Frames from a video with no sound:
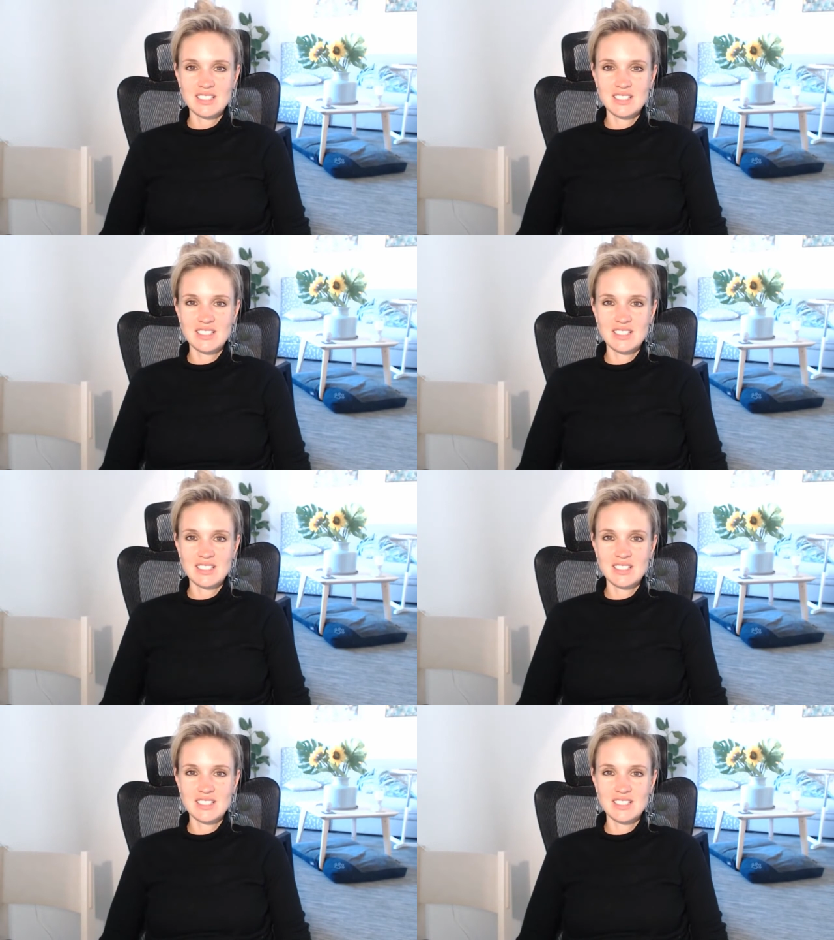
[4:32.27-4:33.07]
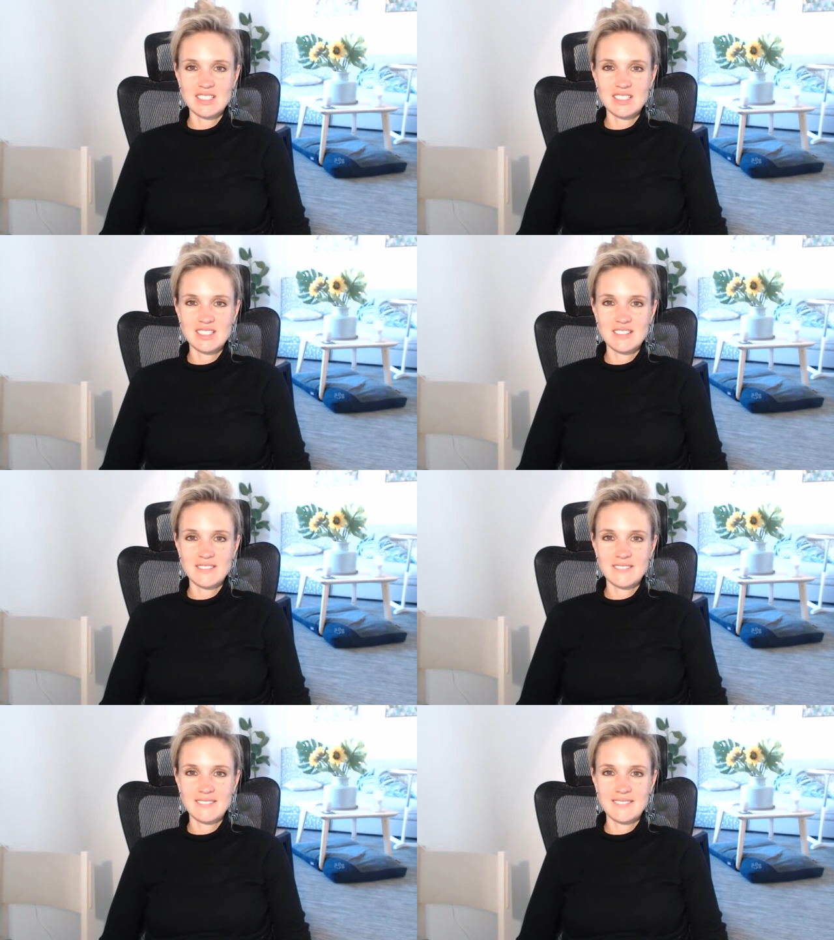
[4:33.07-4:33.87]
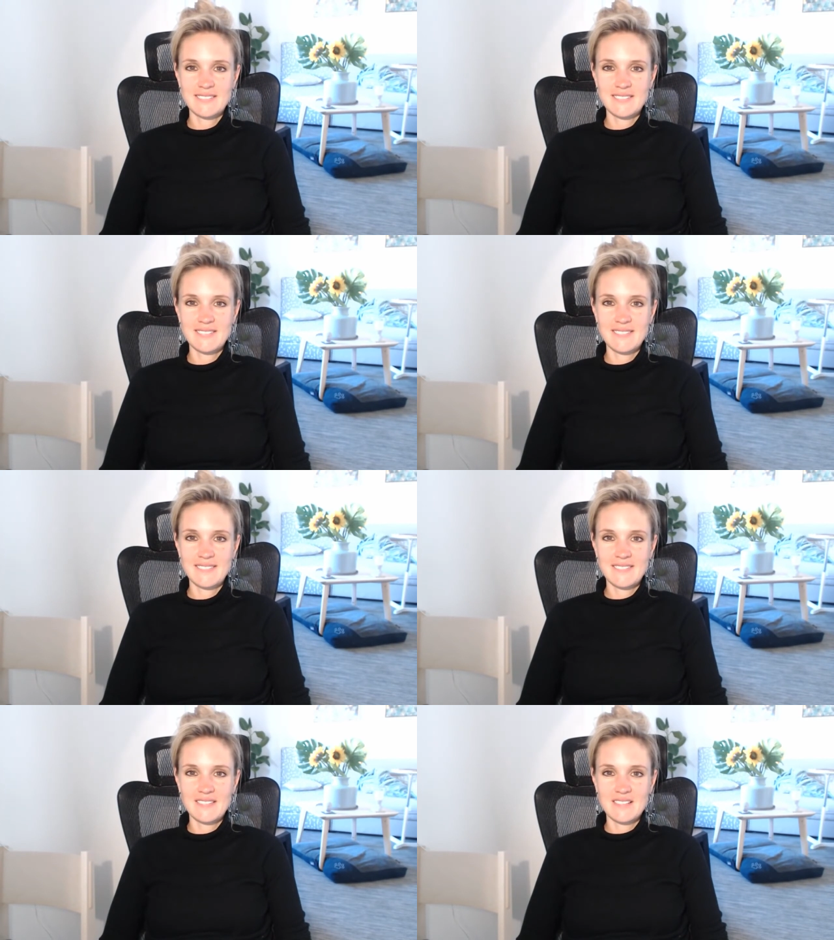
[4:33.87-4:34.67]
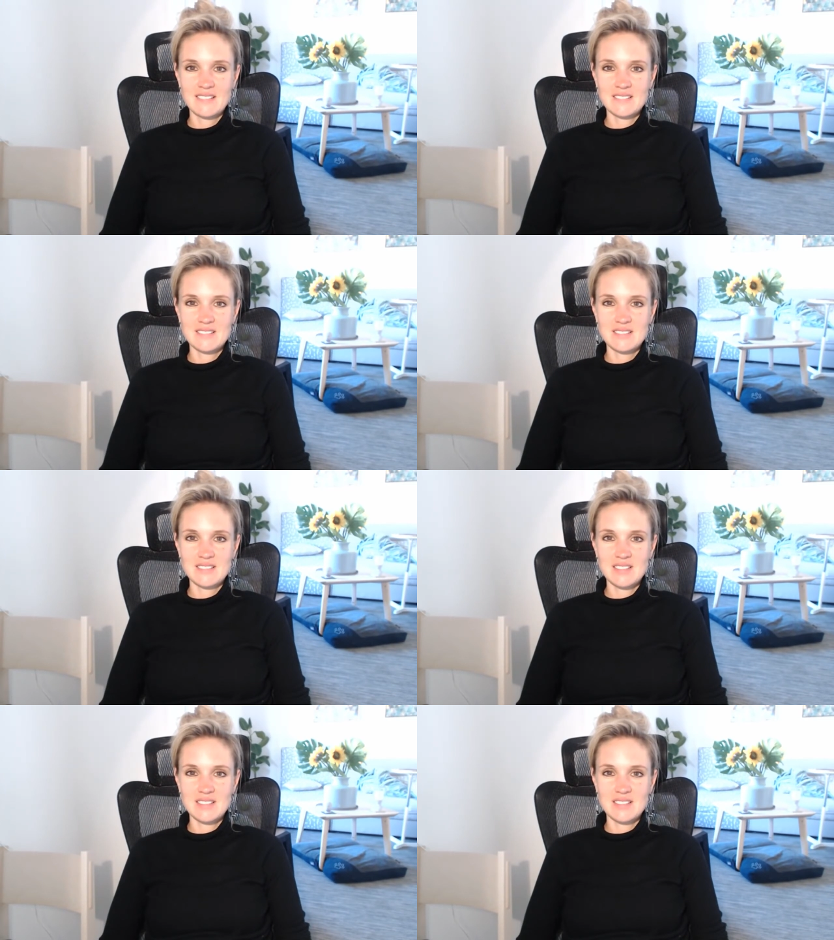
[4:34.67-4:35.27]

[no speech]